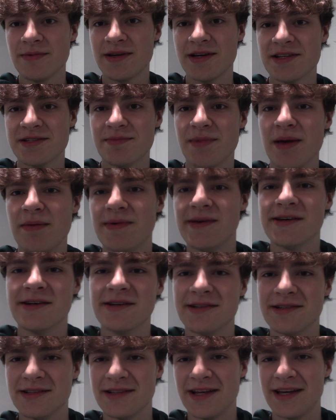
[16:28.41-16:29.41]
because maybe
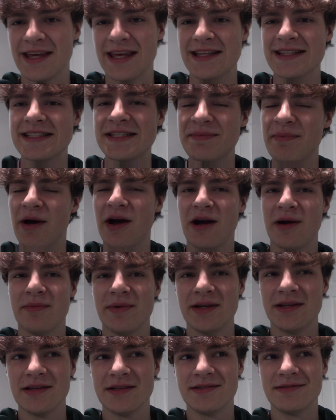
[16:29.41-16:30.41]
it'll like inspire
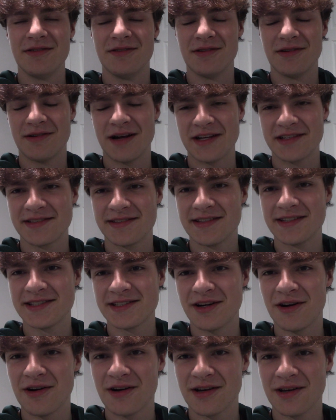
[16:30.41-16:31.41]
me to do the rest of the
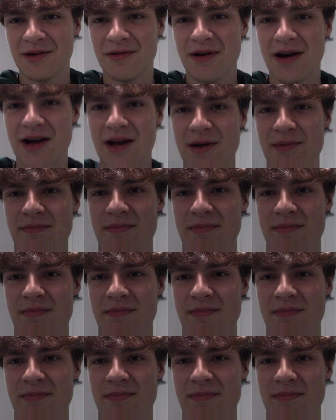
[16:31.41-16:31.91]
song in a way.